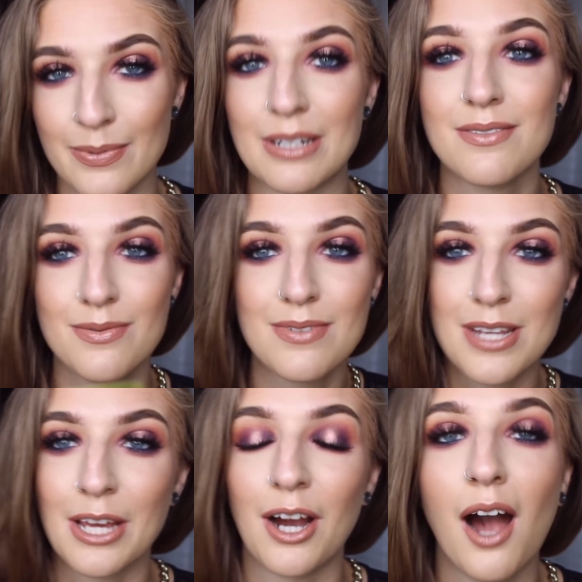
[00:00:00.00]
I'm going to
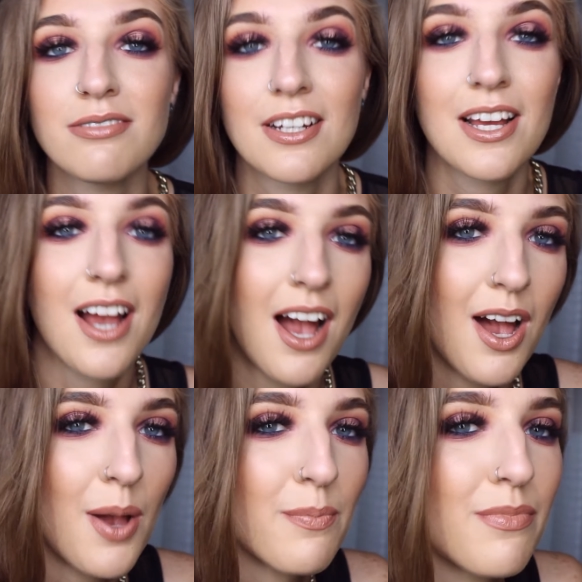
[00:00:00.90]
take off,
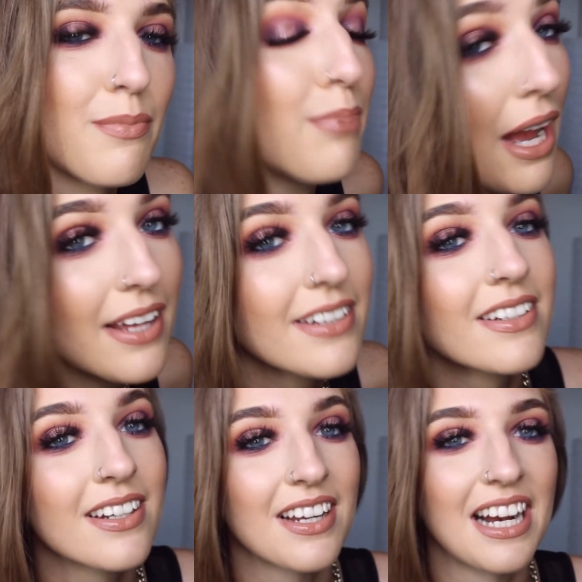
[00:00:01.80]
but
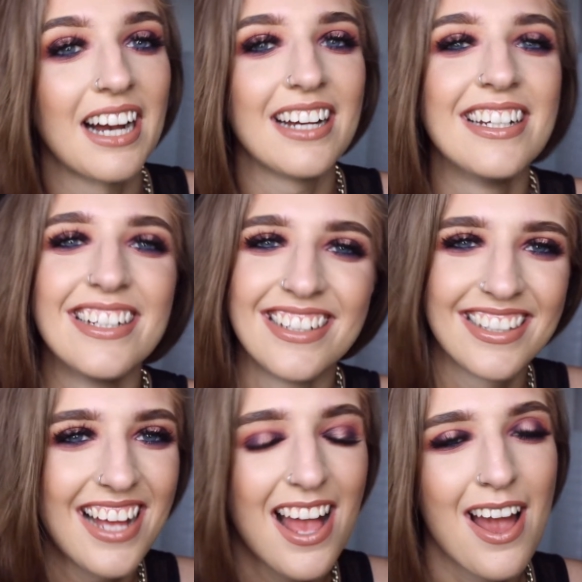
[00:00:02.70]
I
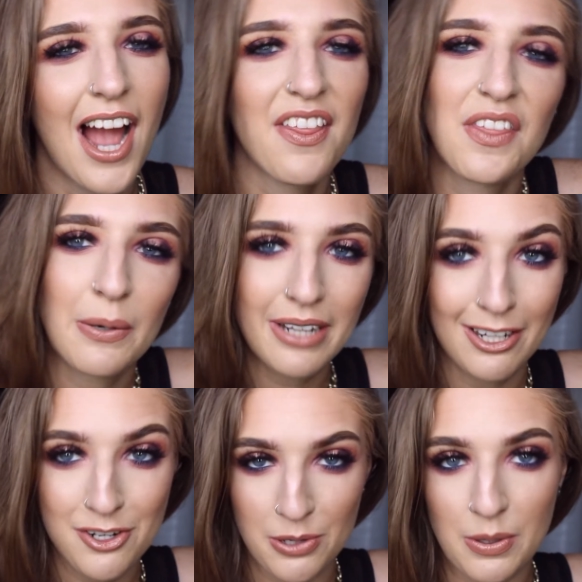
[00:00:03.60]
thought that I would
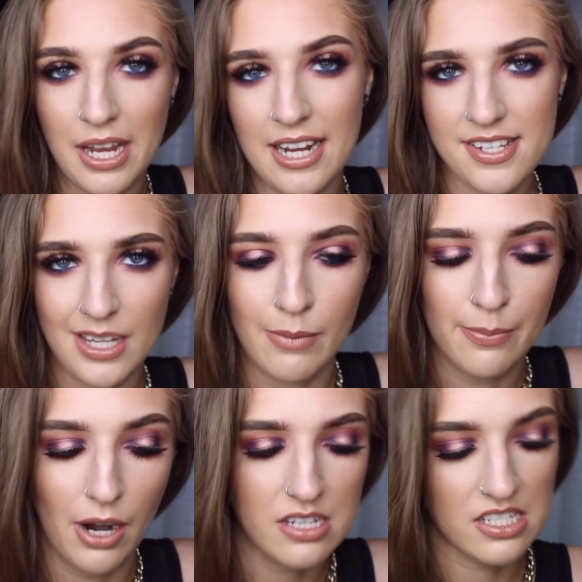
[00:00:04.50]
kind of show you guys like my
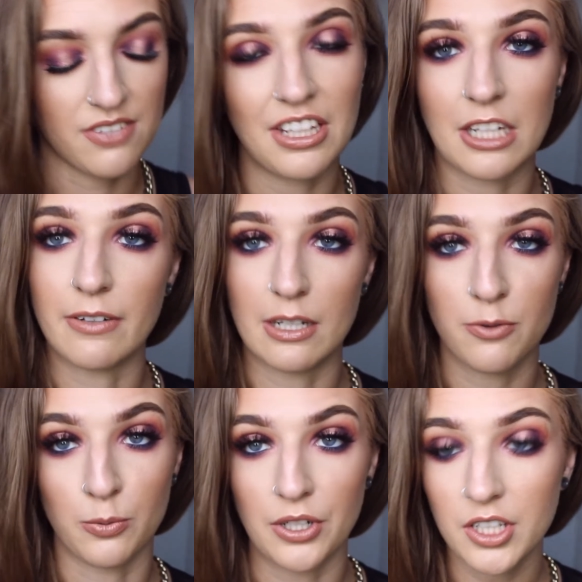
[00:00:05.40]
process of getting ready
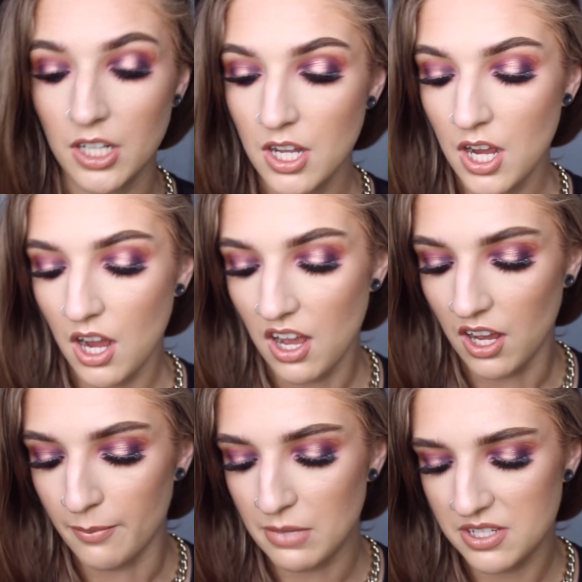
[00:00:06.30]
for work,
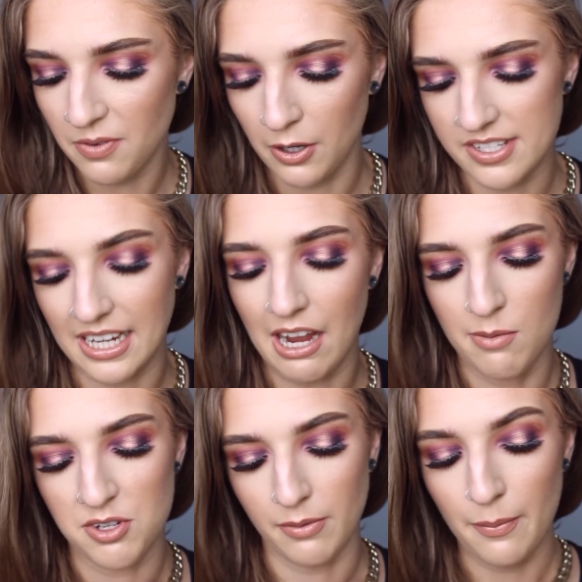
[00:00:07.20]
as far as like how
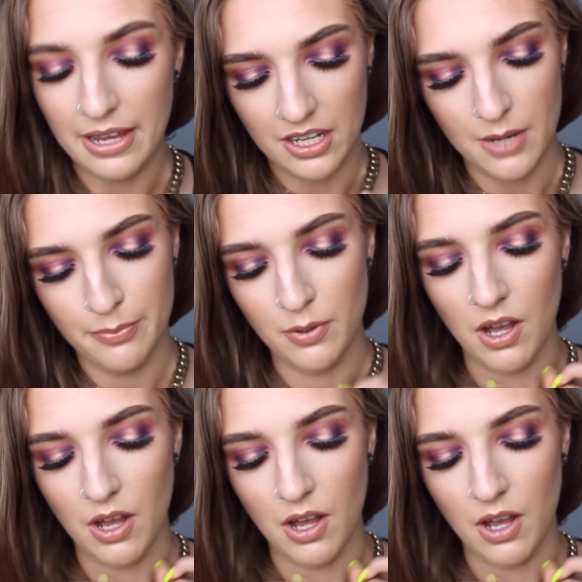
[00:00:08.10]
I'm doing my makeup.